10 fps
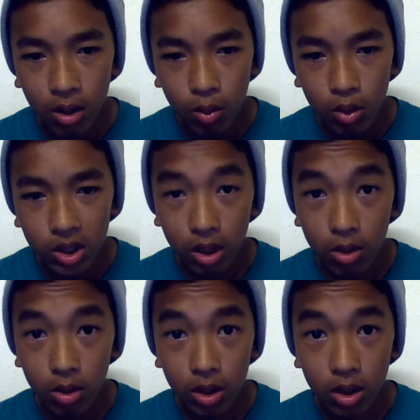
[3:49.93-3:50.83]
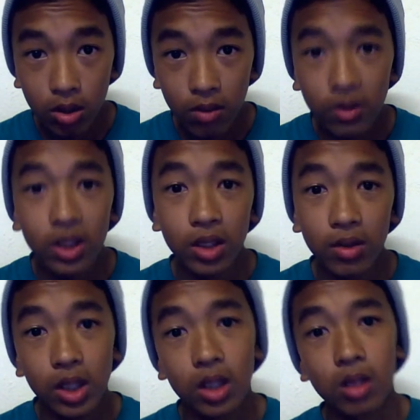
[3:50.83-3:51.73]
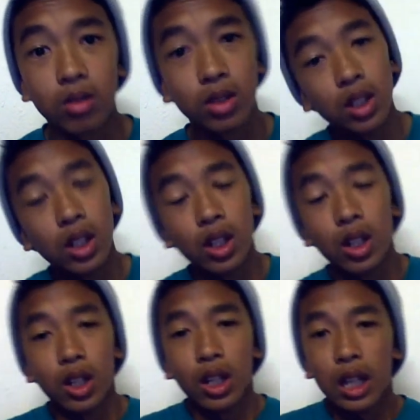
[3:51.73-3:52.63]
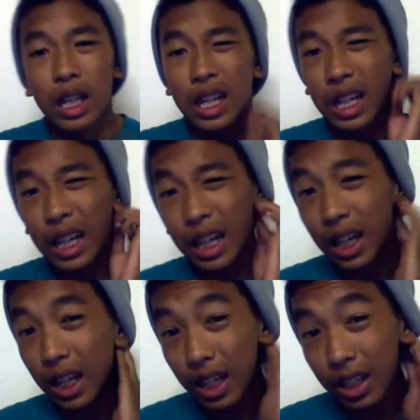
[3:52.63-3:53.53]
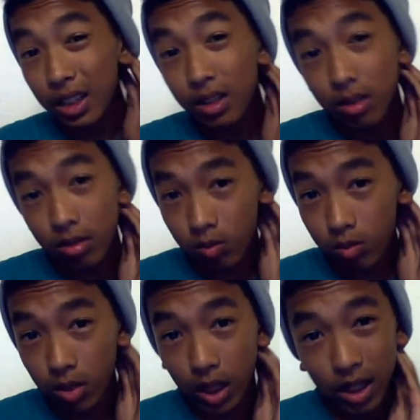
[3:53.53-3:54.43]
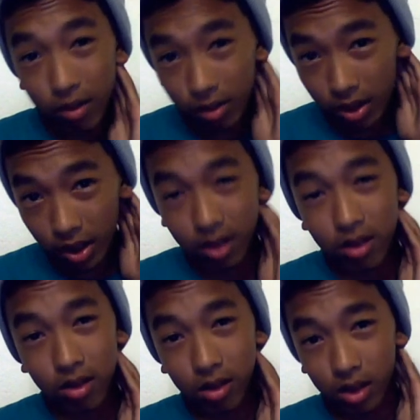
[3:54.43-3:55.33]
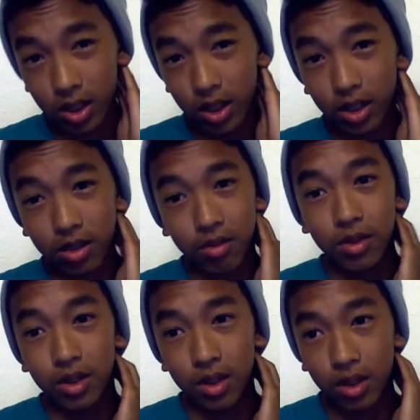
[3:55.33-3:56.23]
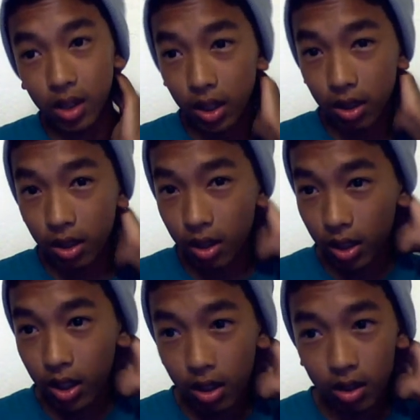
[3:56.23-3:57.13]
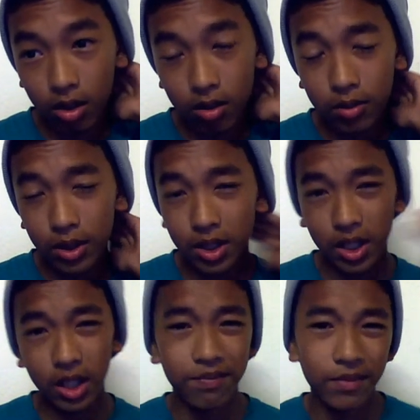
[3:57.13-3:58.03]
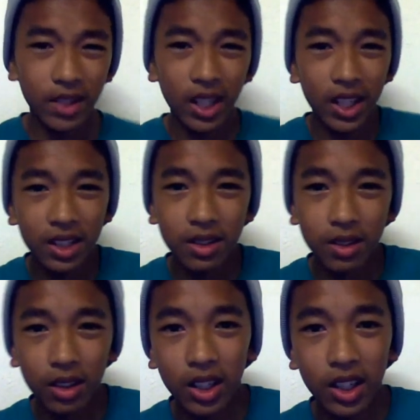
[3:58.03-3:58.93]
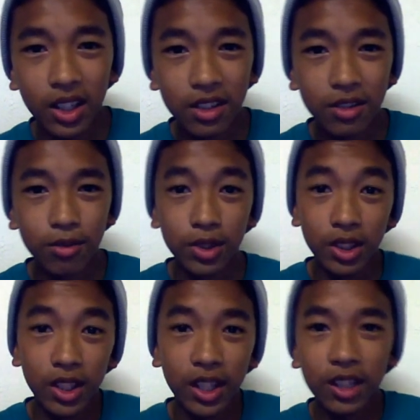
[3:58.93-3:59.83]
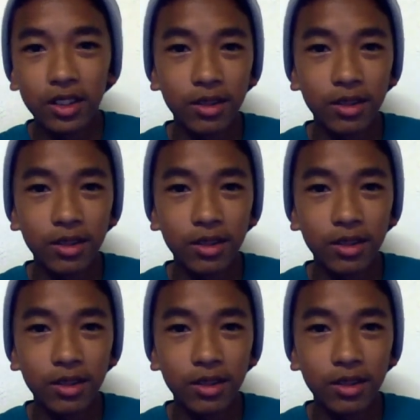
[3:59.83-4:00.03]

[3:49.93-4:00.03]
was awkward. Really, really awkward. Uh, I don't think a lot of Asians hate on him, but yeah, I guess a lot of Asians would hate on